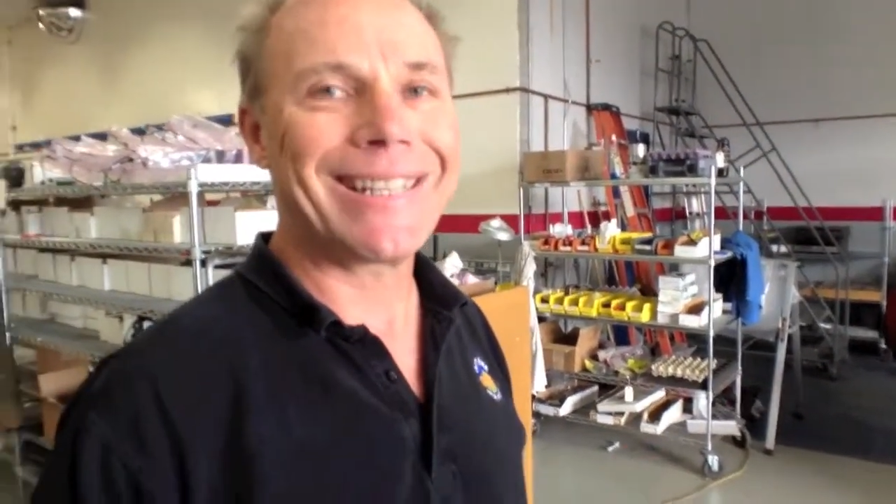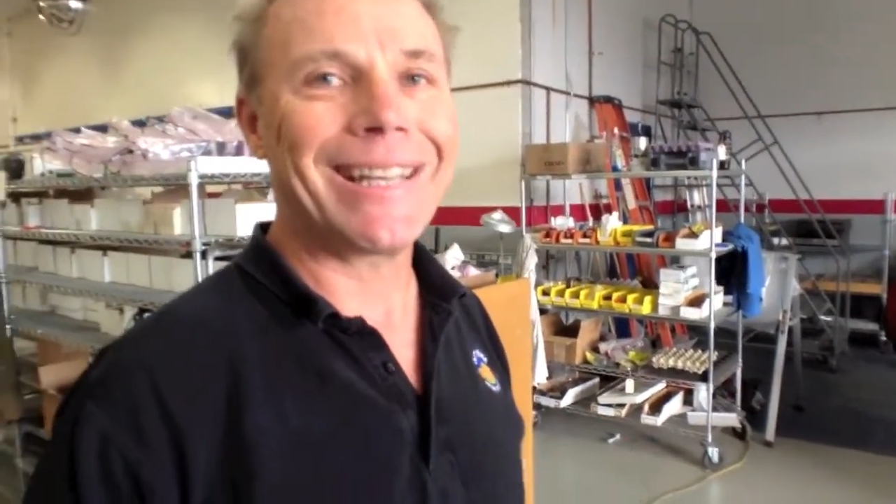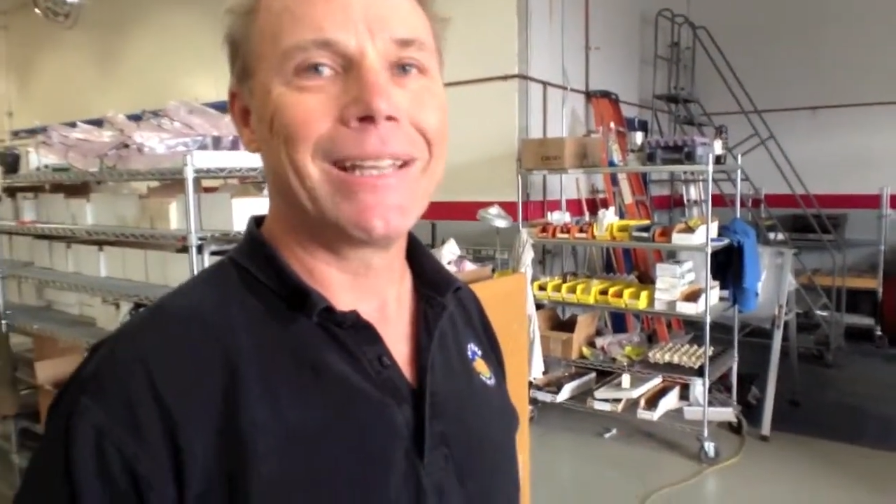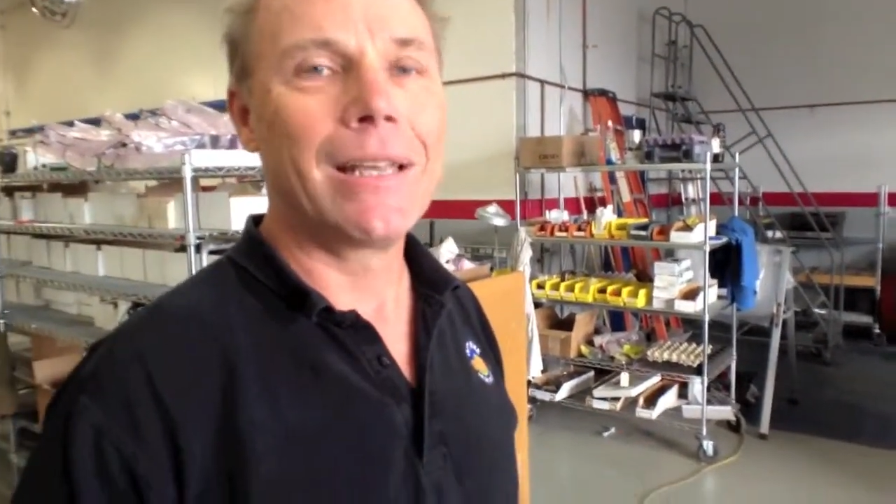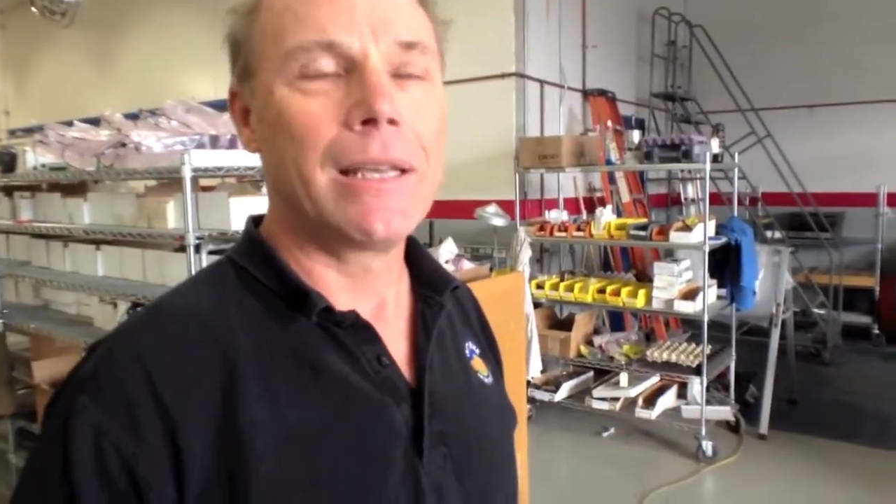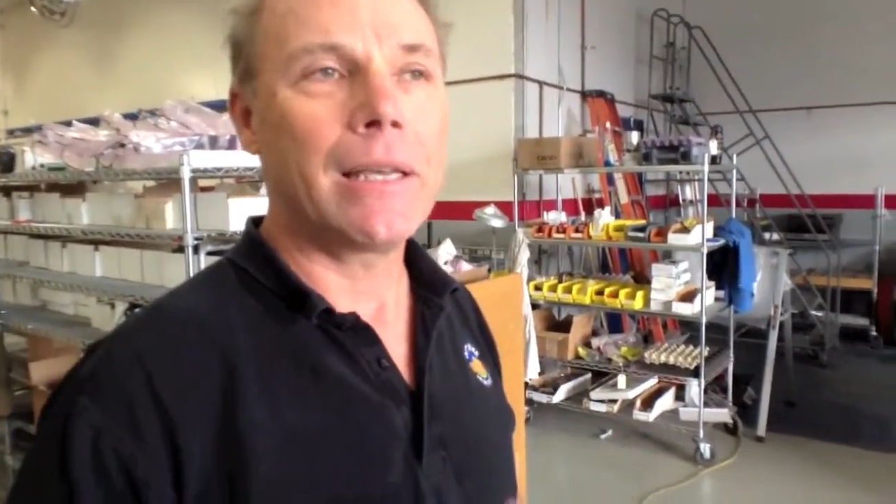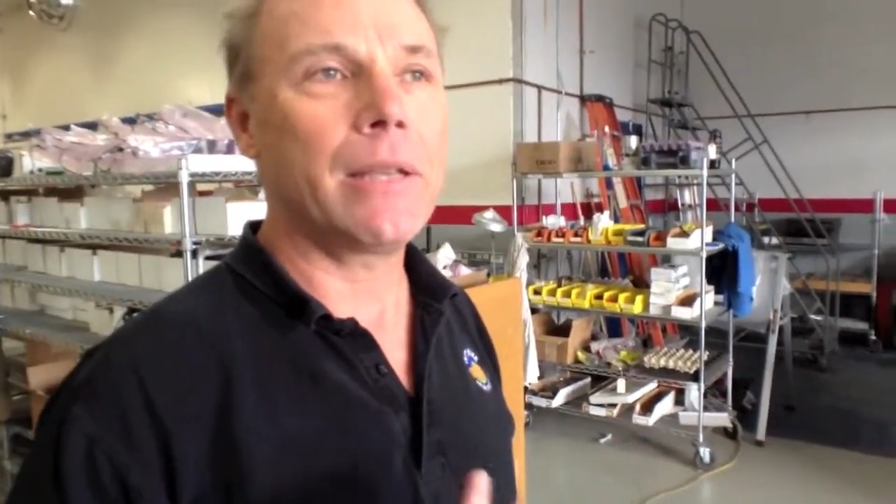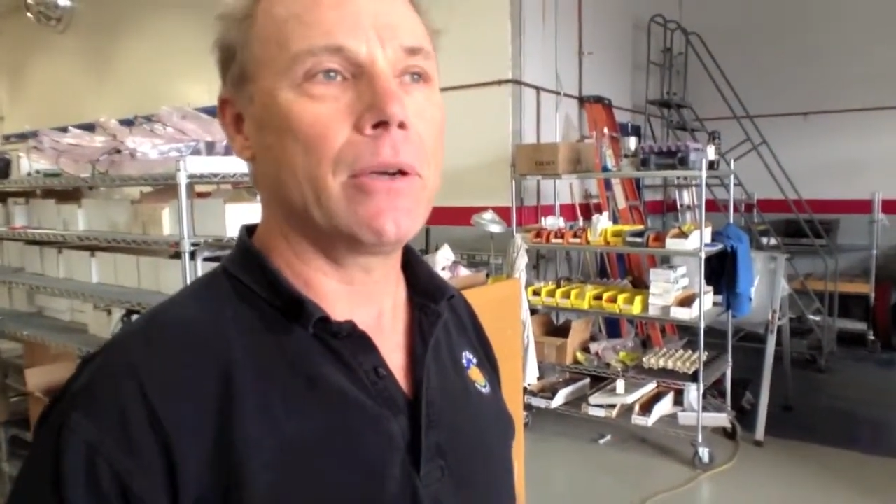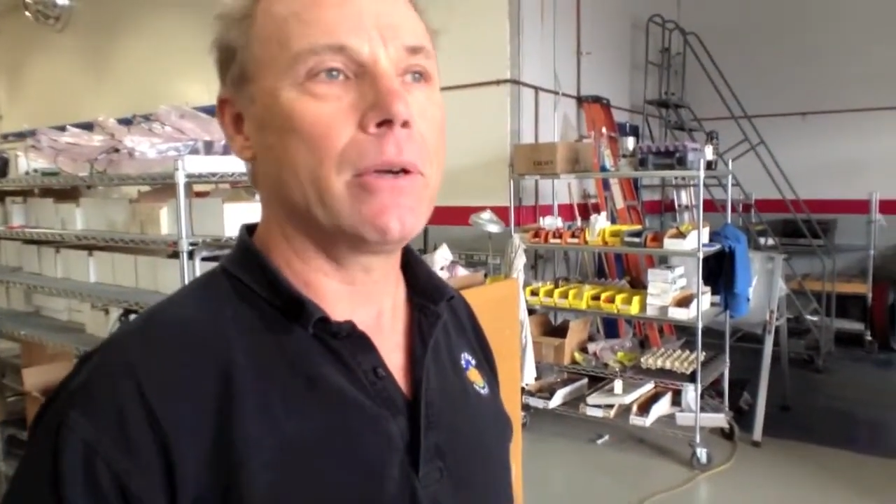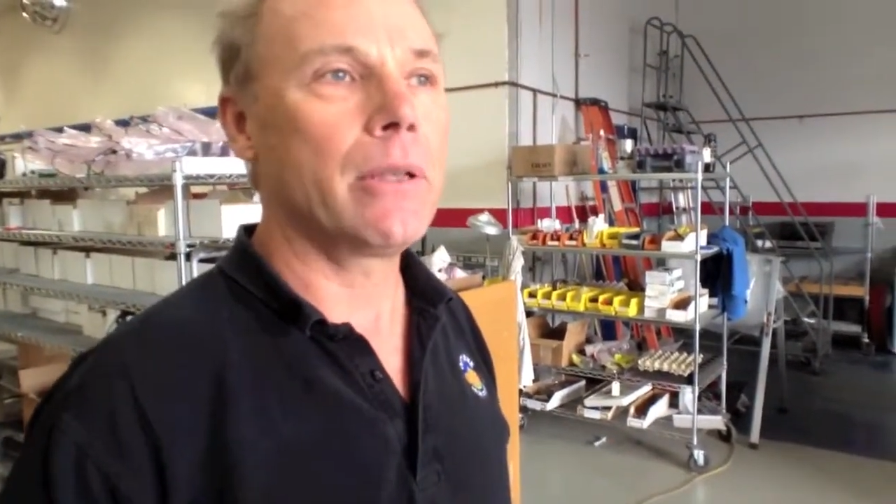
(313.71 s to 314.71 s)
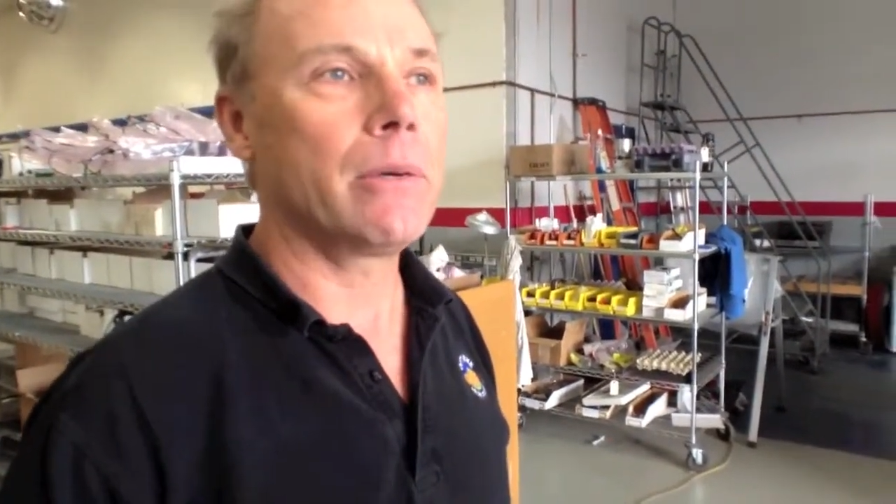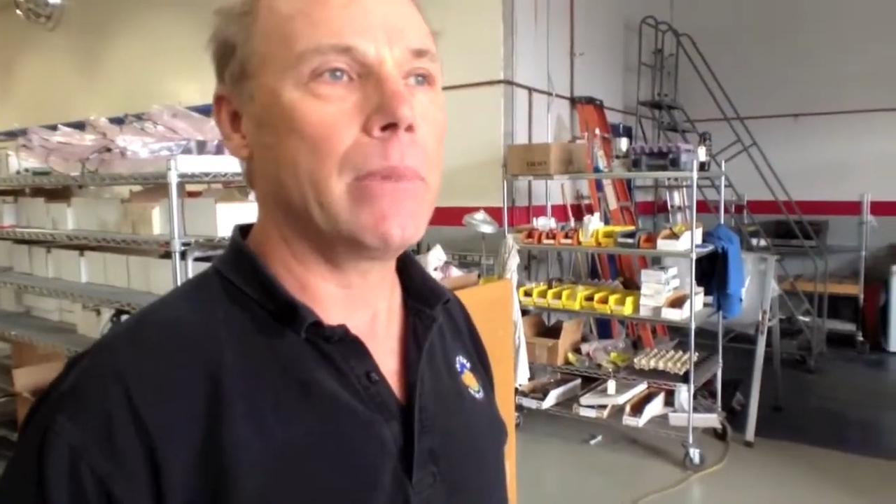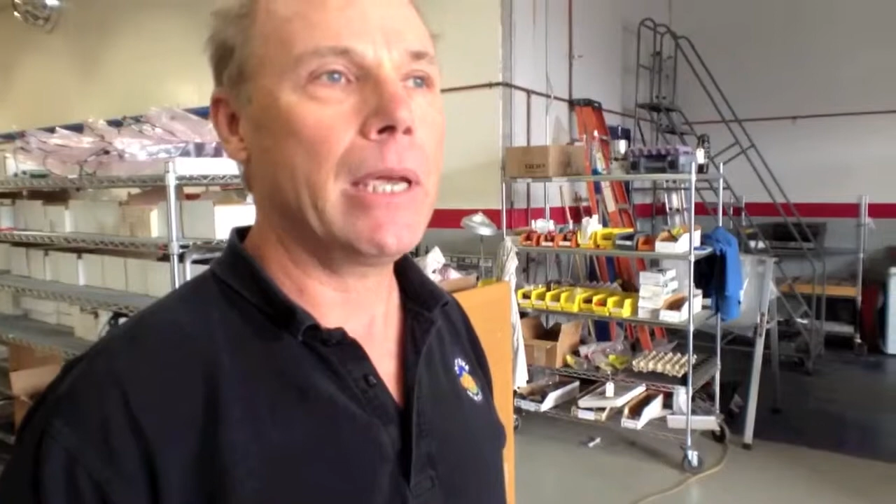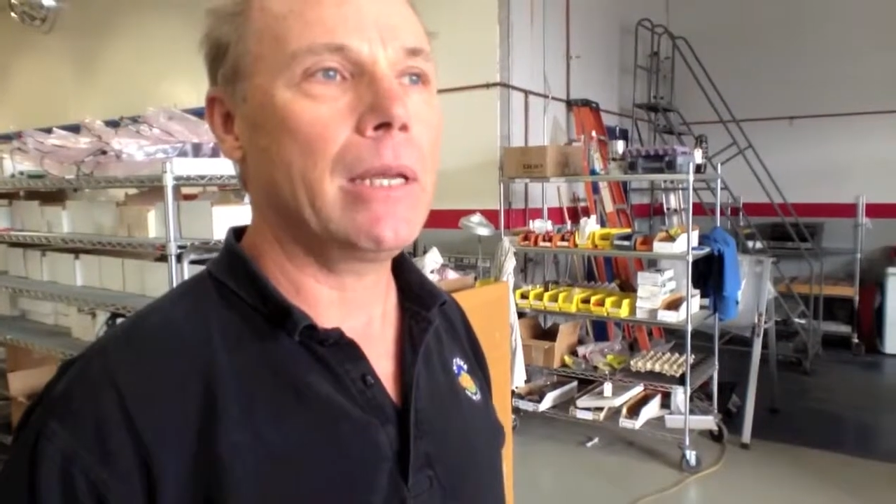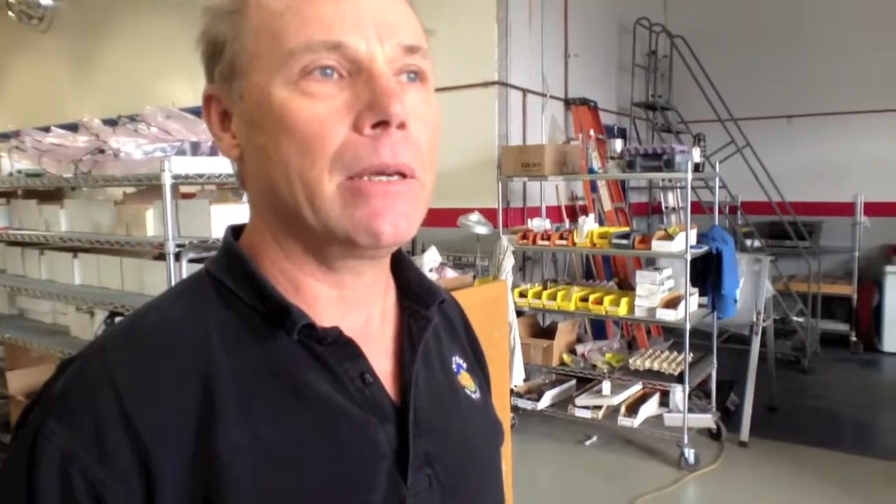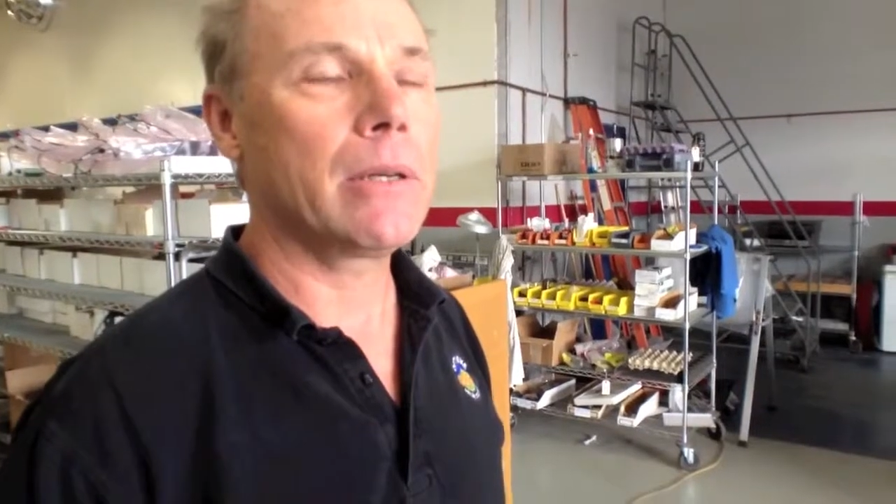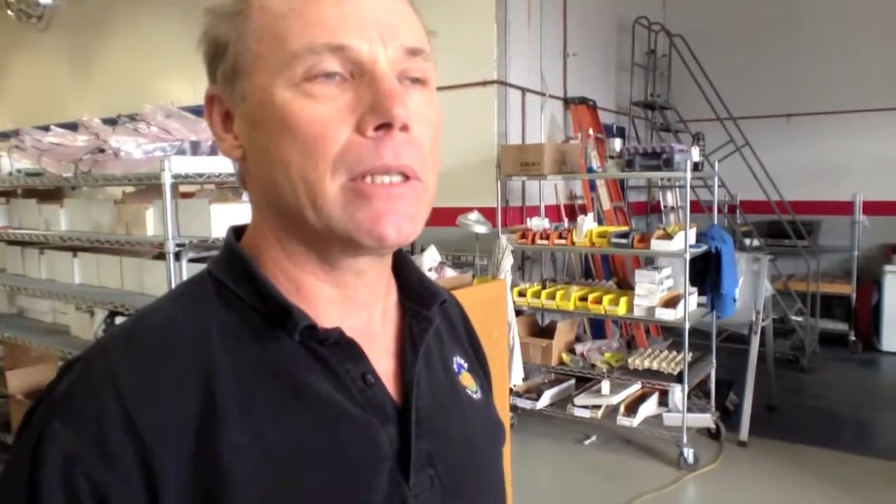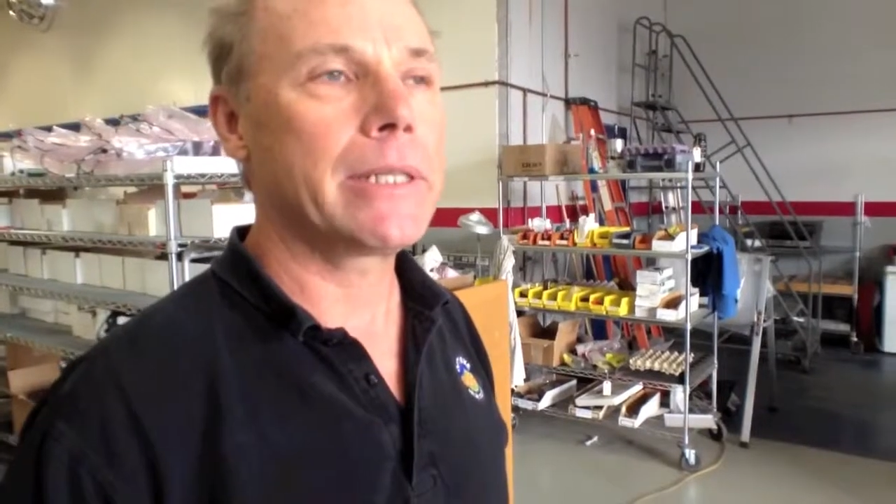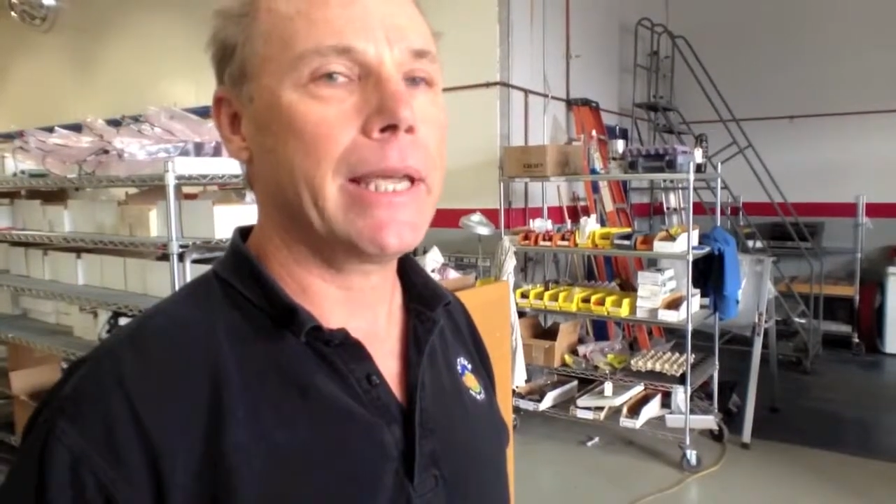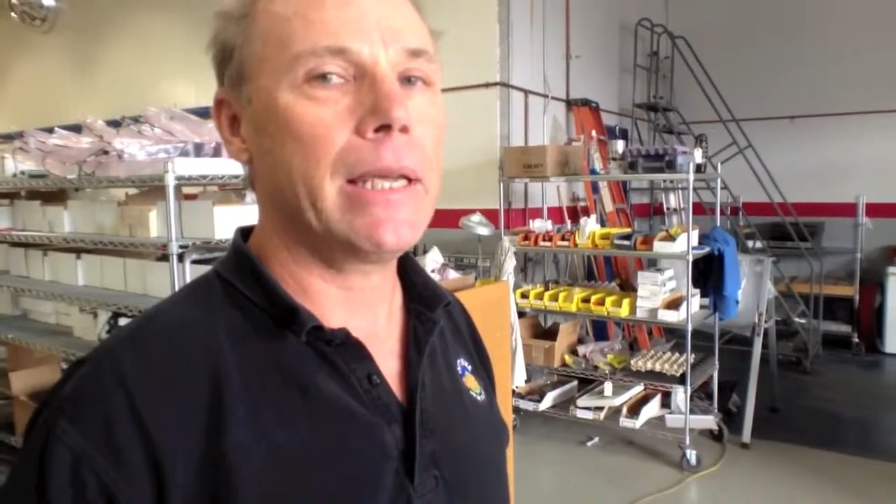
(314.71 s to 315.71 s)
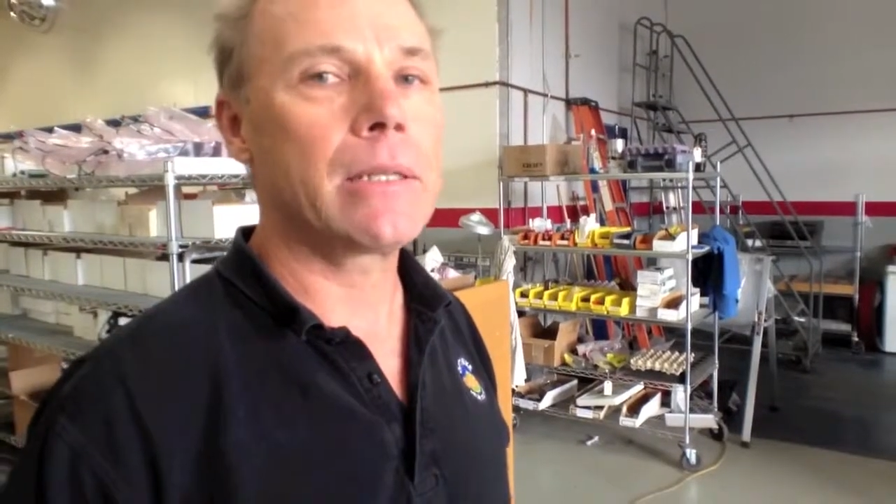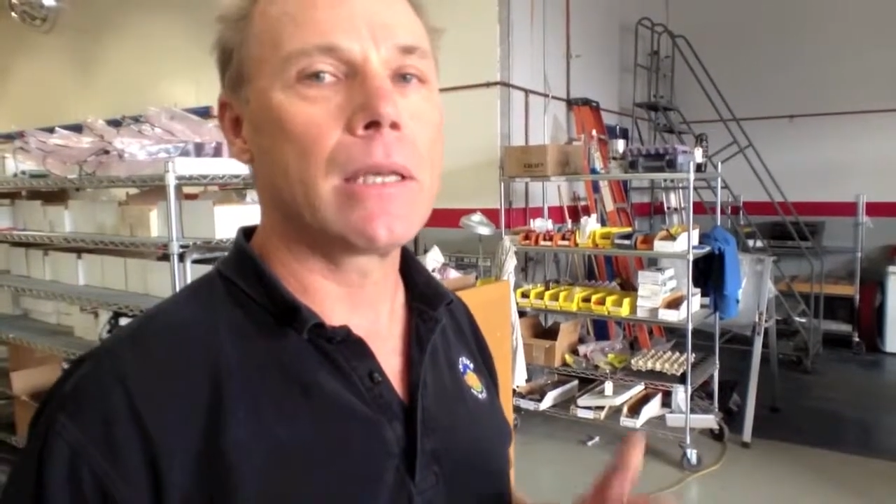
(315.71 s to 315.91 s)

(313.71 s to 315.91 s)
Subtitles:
Like I said. Yeah, they're made here in the States.